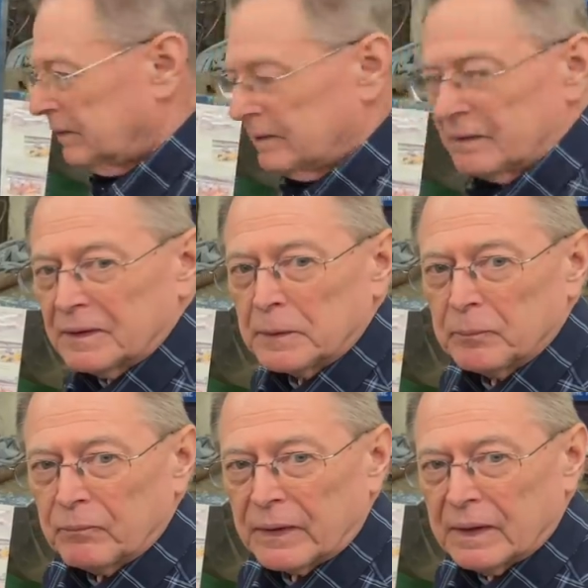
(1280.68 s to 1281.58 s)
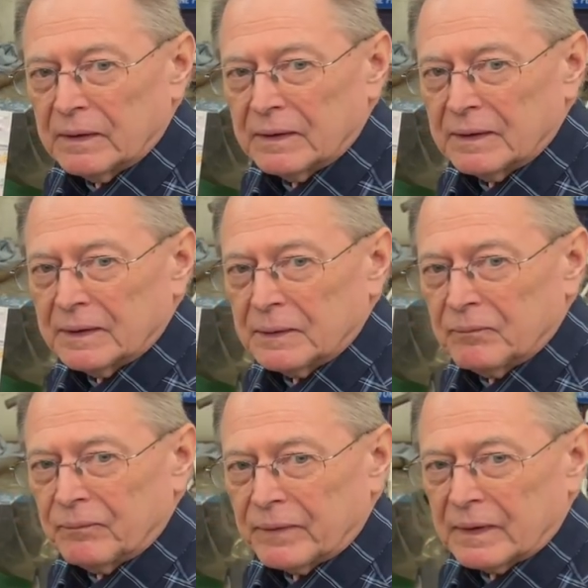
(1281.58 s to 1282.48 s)
the last offie that ran
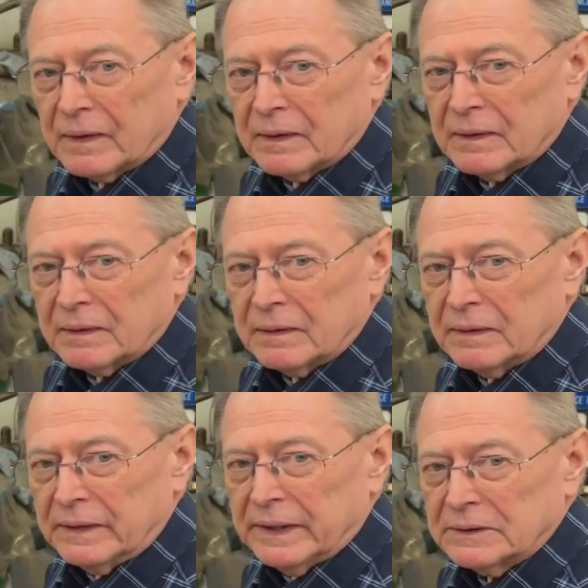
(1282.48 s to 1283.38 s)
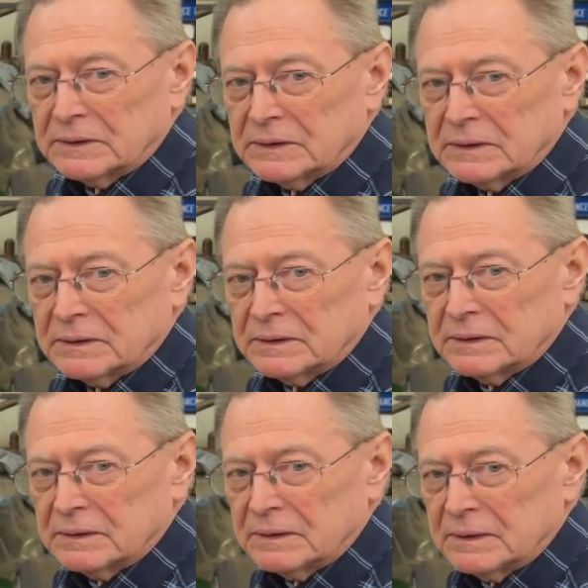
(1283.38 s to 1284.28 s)
at the Brickyard? Yes in the
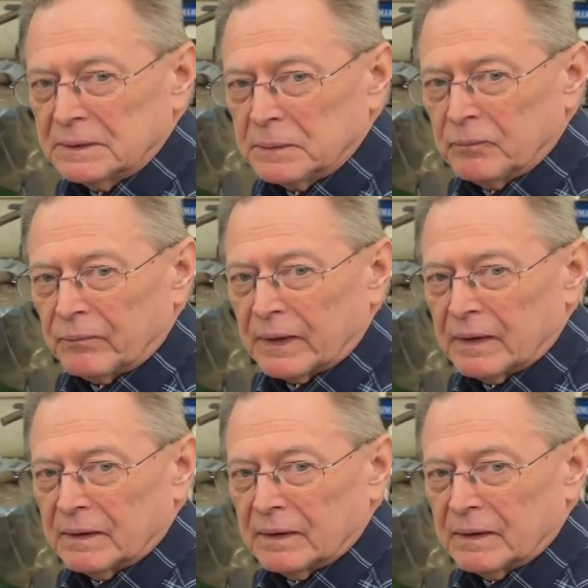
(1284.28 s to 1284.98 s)
in the 500.